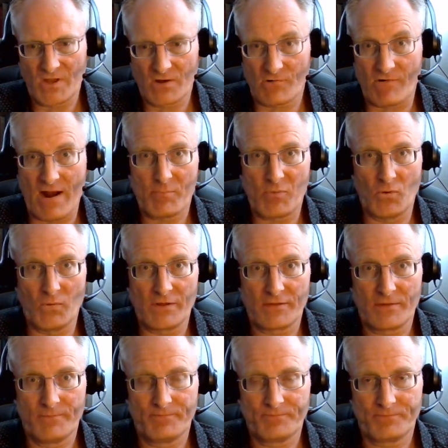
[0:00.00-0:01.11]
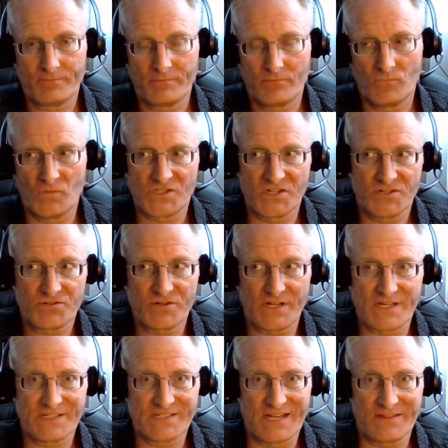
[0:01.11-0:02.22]
grapple with. What's interesting
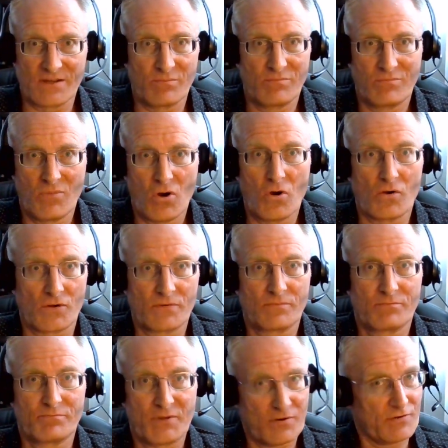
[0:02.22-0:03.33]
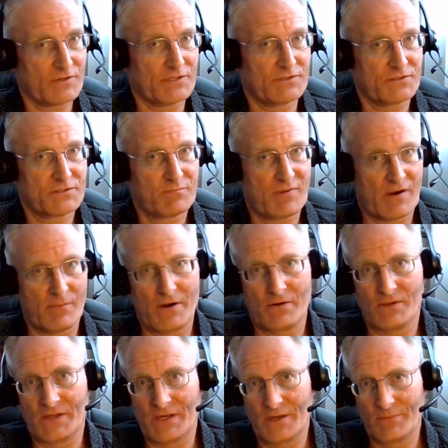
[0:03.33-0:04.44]
is that they're all Puritans
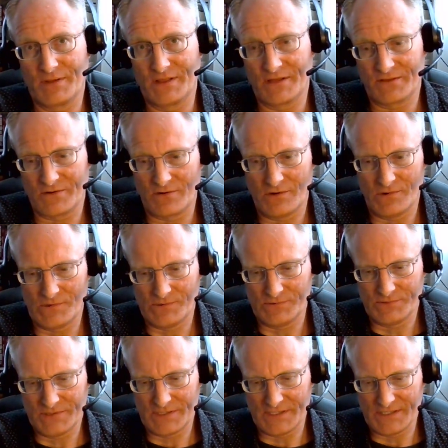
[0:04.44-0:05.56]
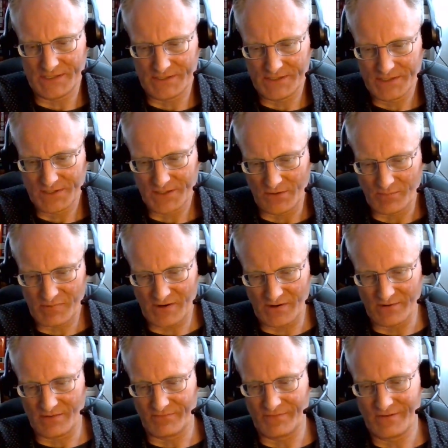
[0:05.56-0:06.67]
primarily. I mean, that they're all part
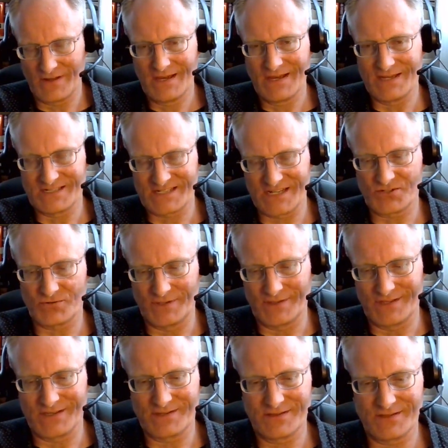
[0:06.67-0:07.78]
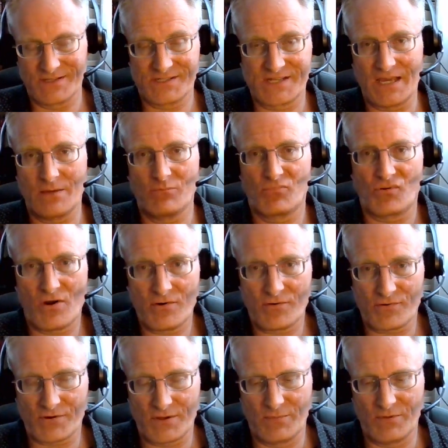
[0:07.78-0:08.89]
of essentially the same broader
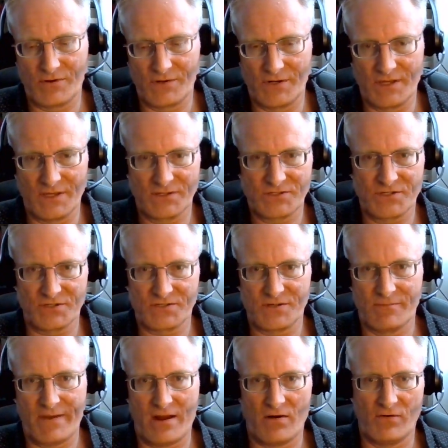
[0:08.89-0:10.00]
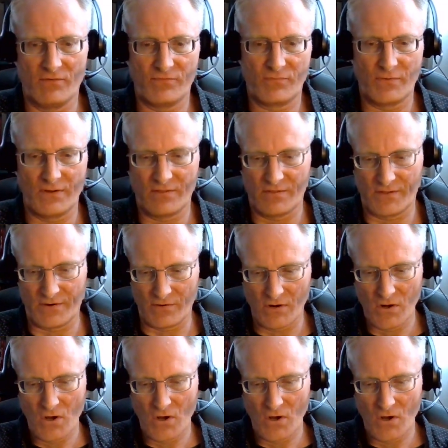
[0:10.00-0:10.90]
community. It's just a matter of whether they're